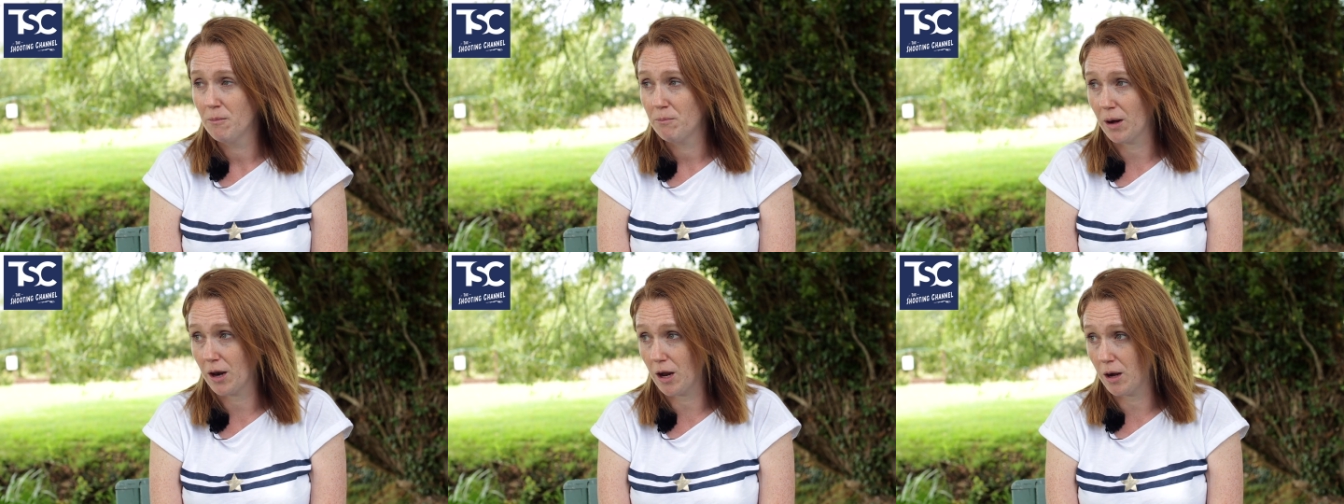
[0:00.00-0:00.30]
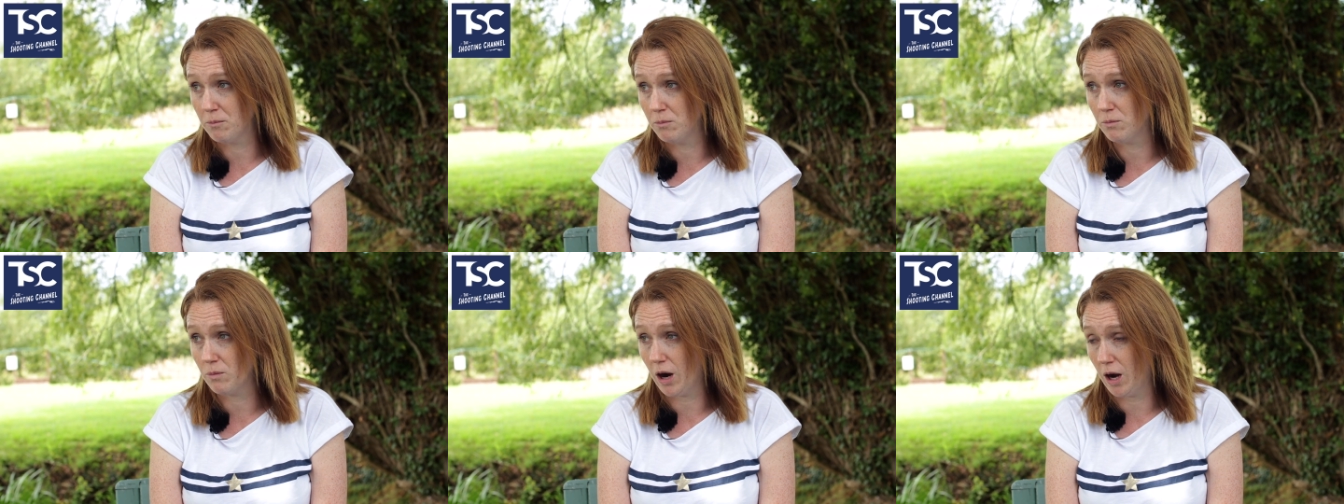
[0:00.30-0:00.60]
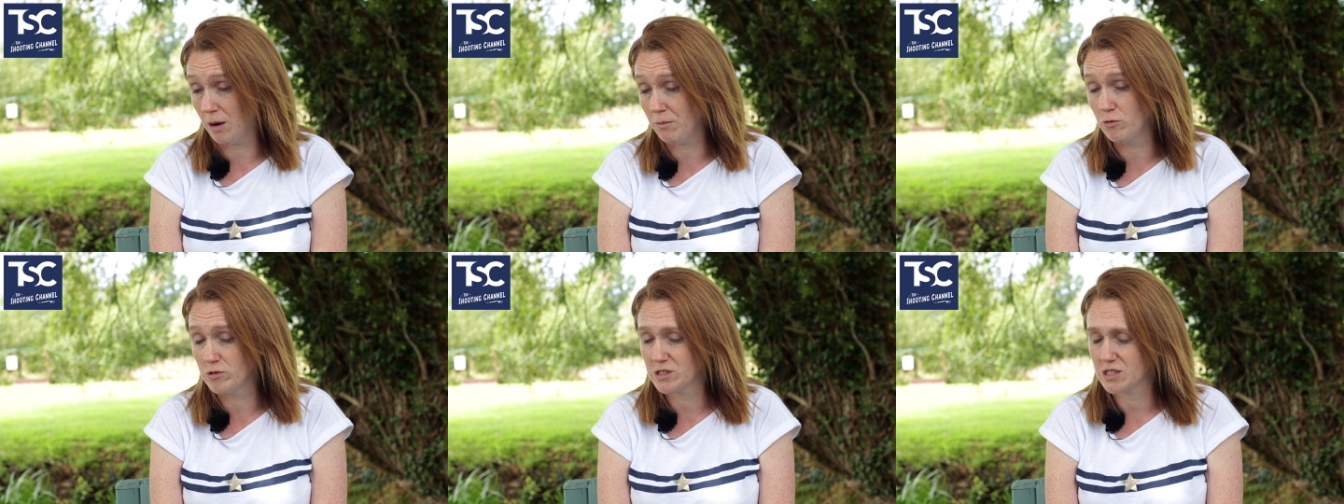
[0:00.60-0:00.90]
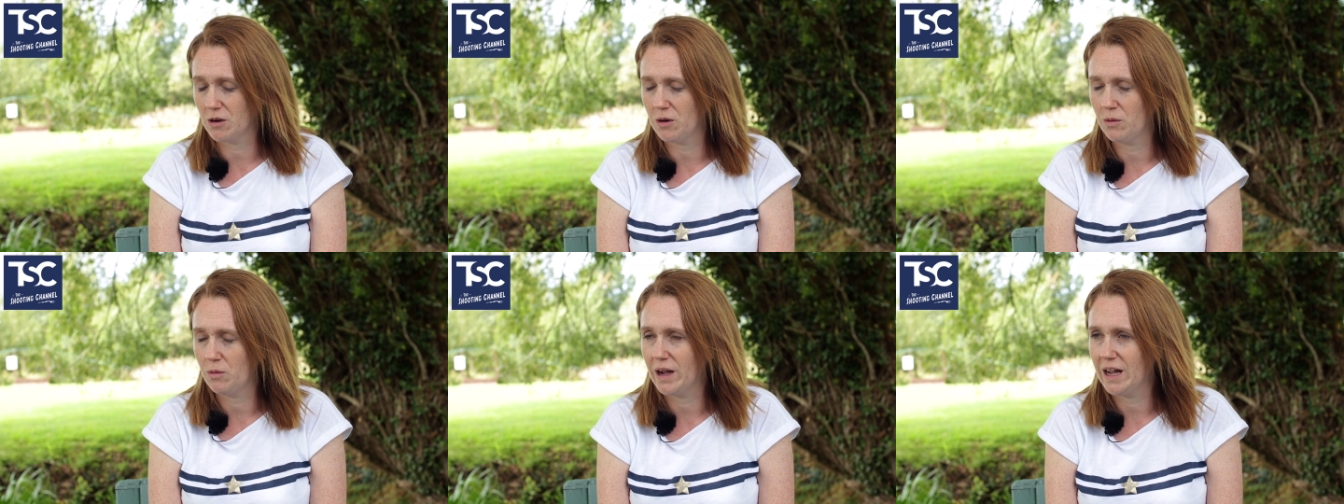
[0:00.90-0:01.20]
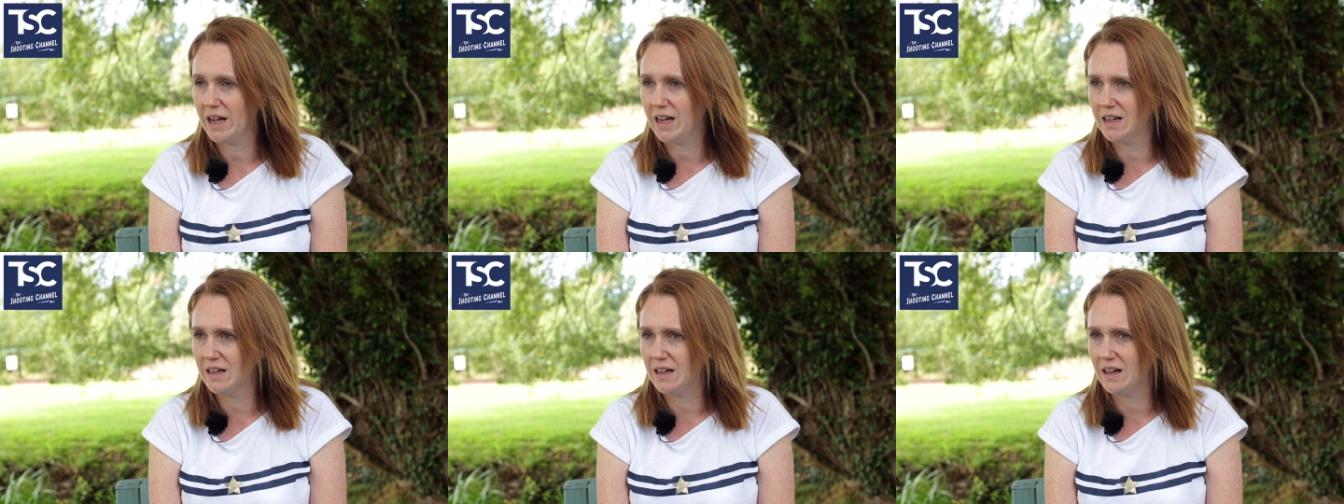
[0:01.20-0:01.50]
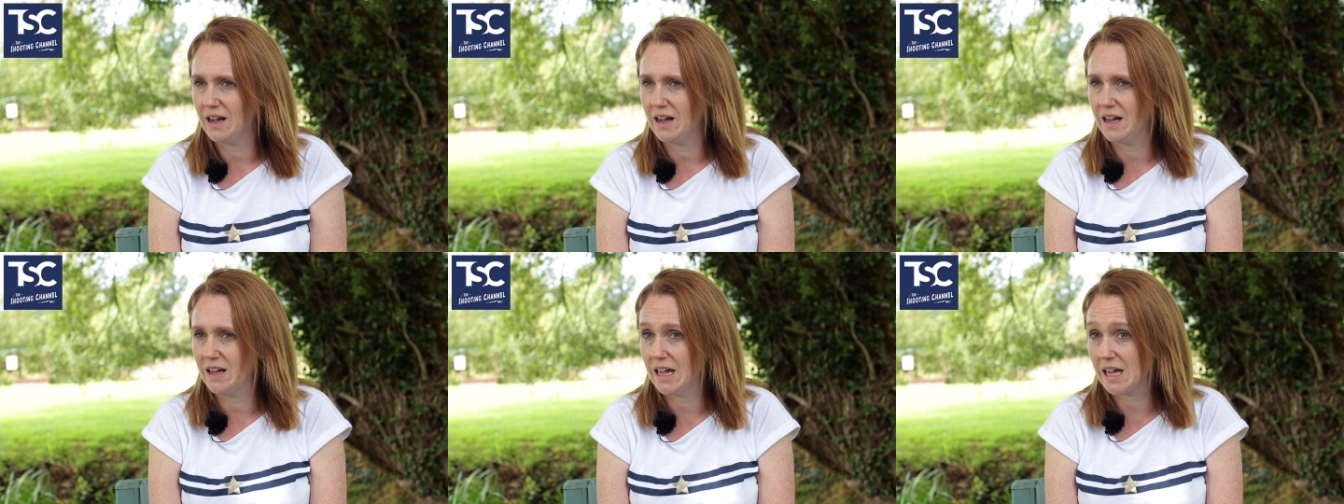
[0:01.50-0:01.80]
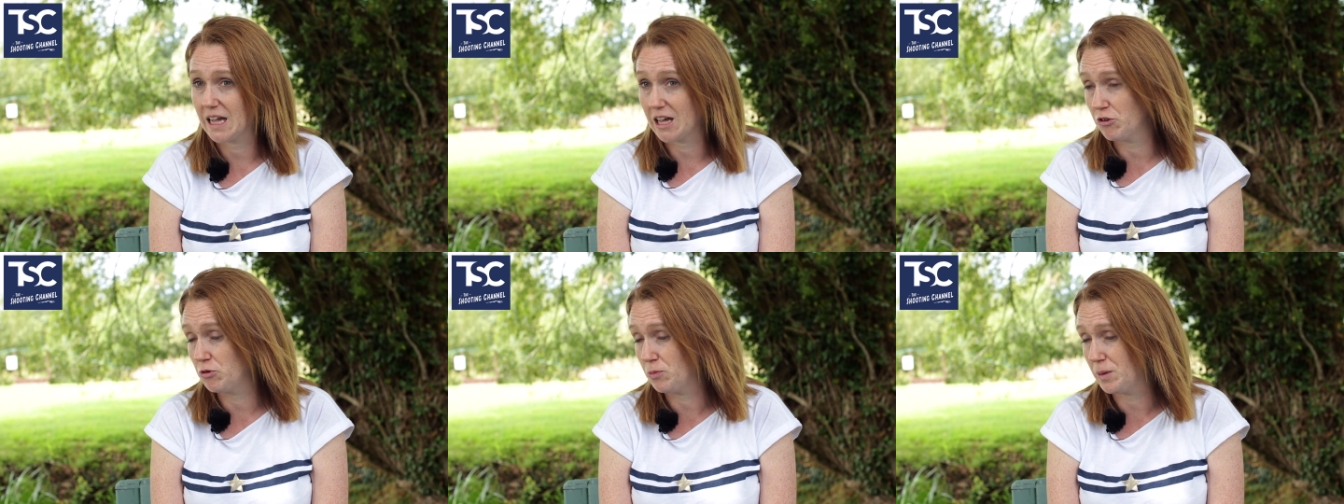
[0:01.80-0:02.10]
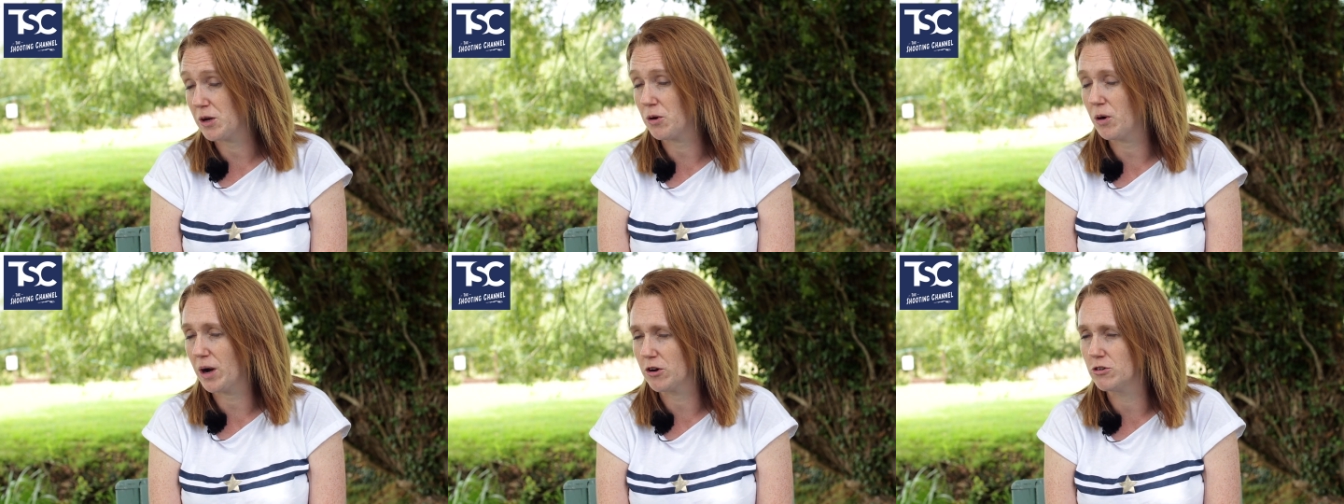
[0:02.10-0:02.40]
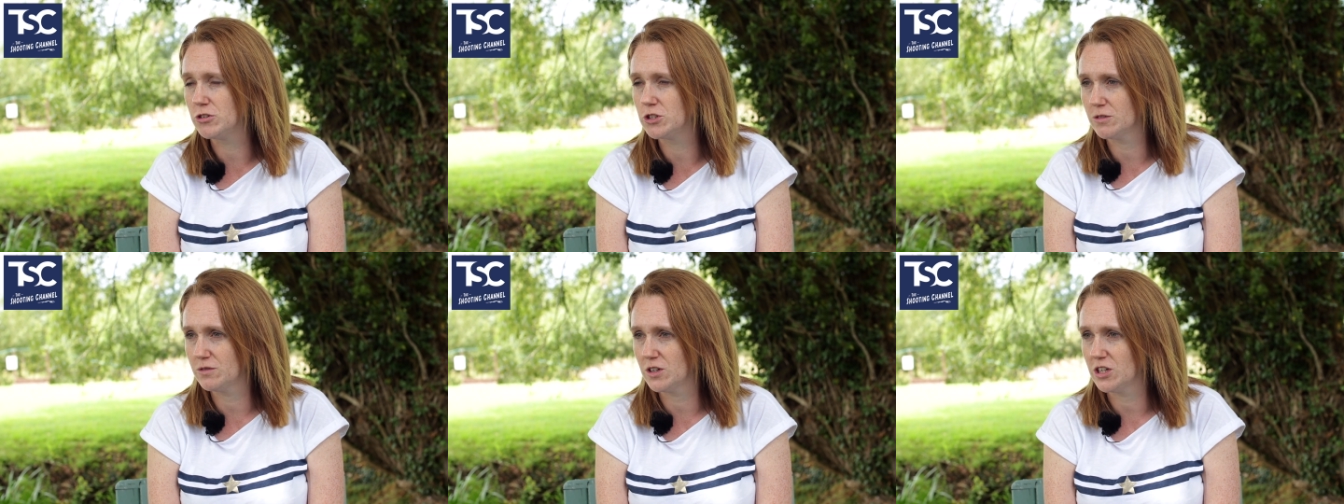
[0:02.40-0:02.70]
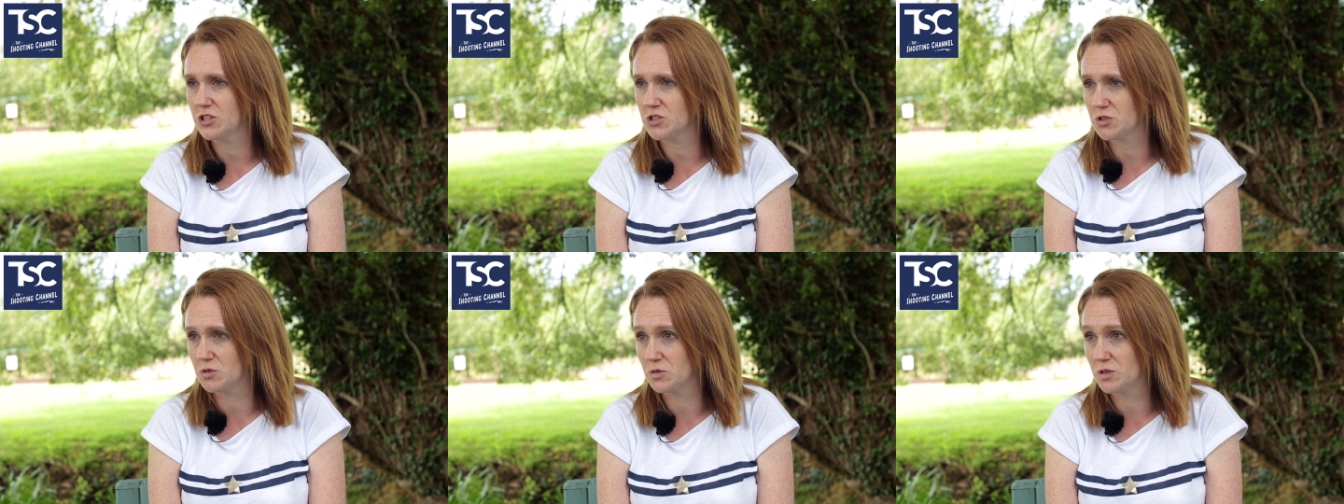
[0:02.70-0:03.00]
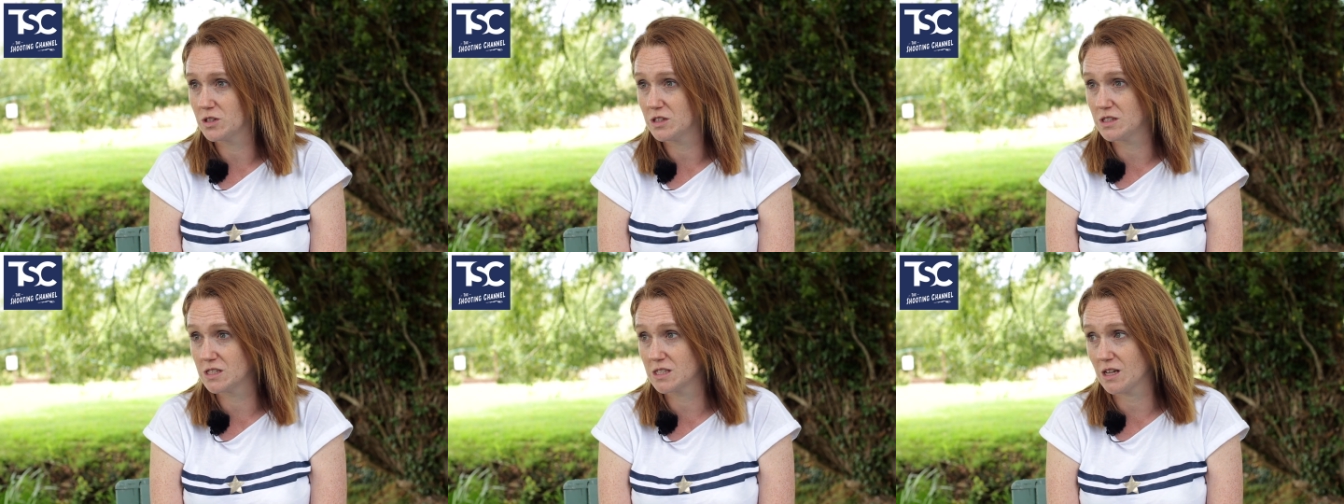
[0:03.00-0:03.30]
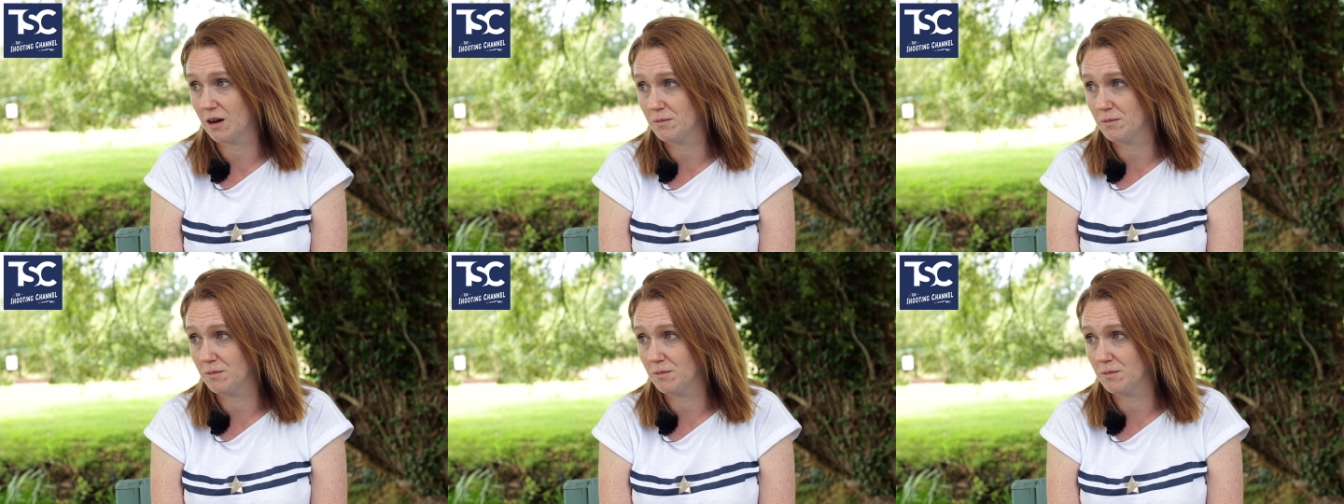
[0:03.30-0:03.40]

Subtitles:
But I'm also aware it could be quite controversial because